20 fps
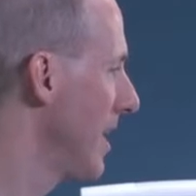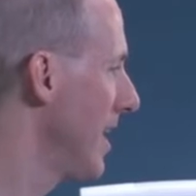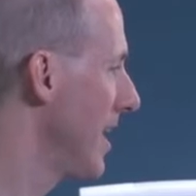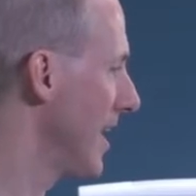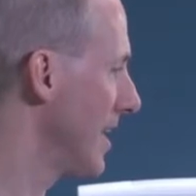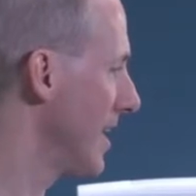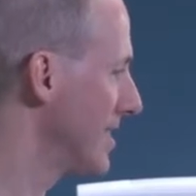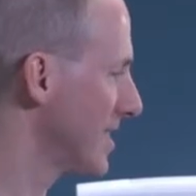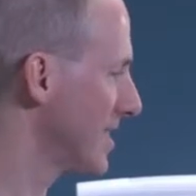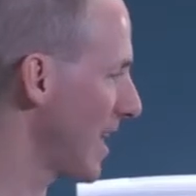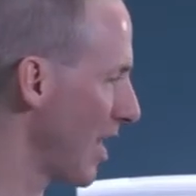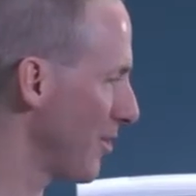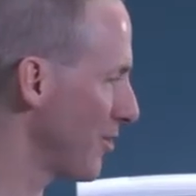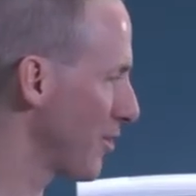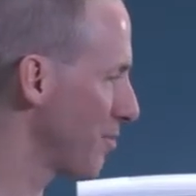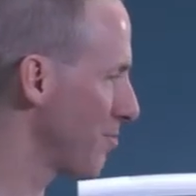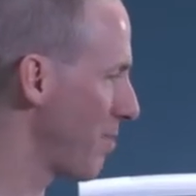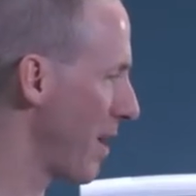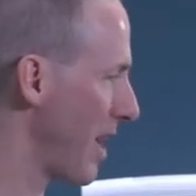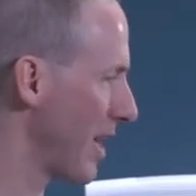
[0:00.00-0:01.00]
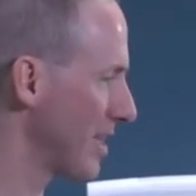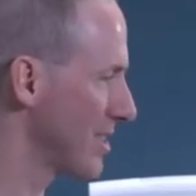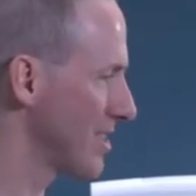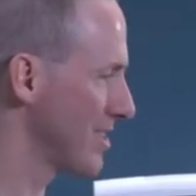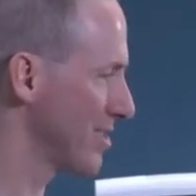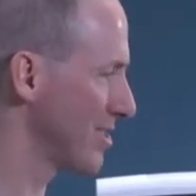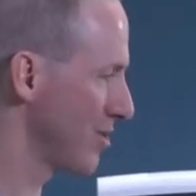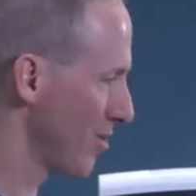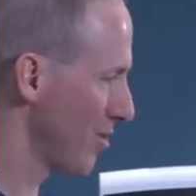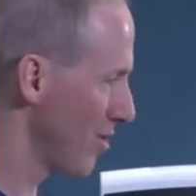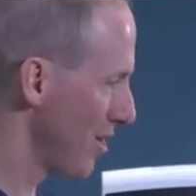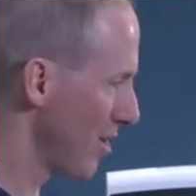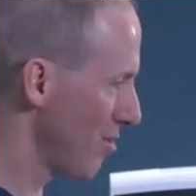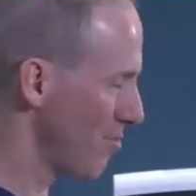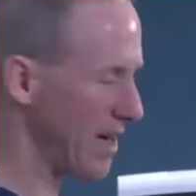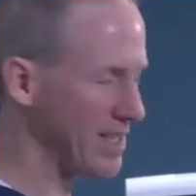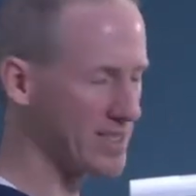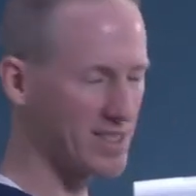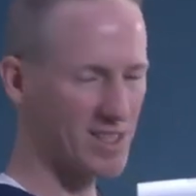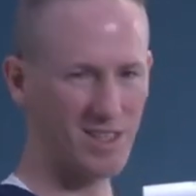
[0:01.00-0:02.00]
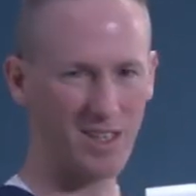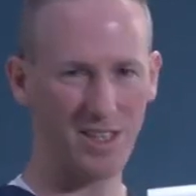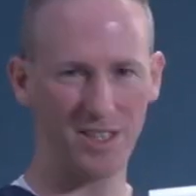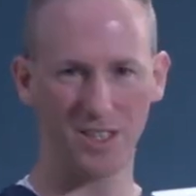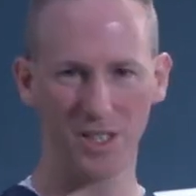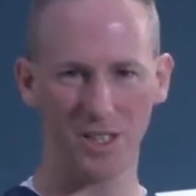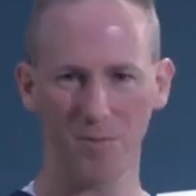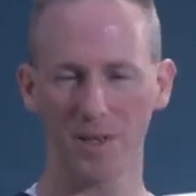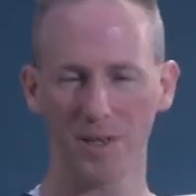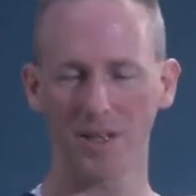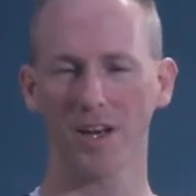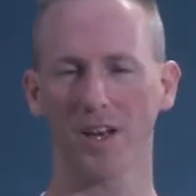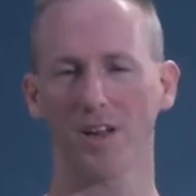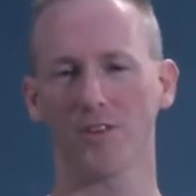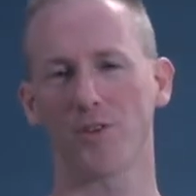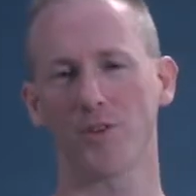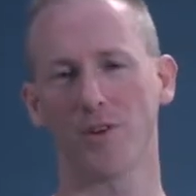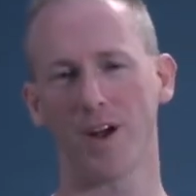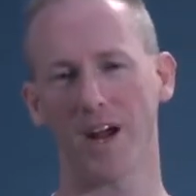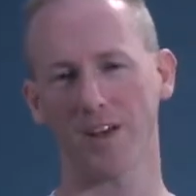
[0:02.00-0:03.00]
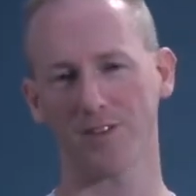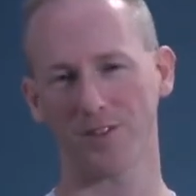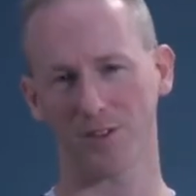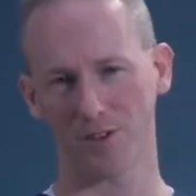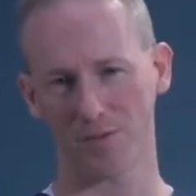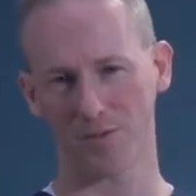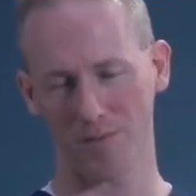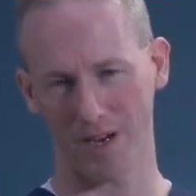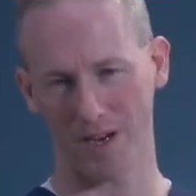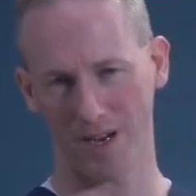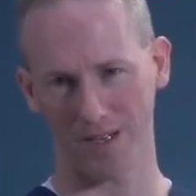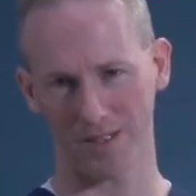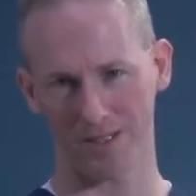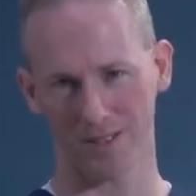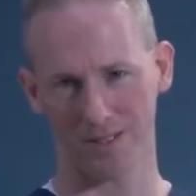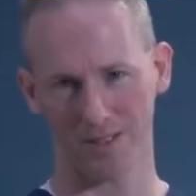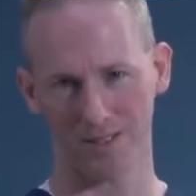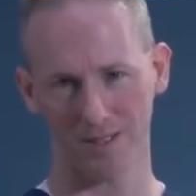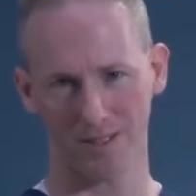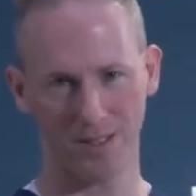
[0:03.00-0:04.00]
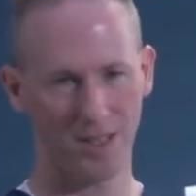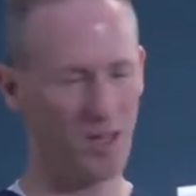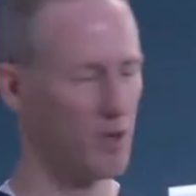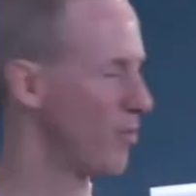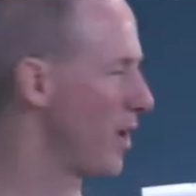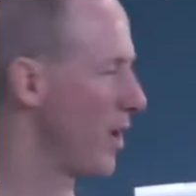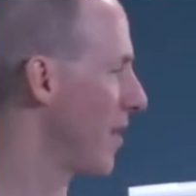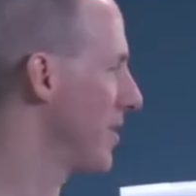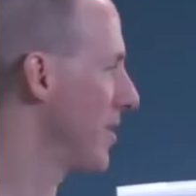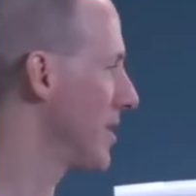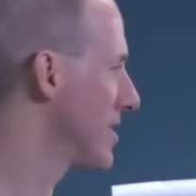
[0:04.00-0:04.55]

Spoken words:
Inside this box is basically a simulated thoracic space. We have an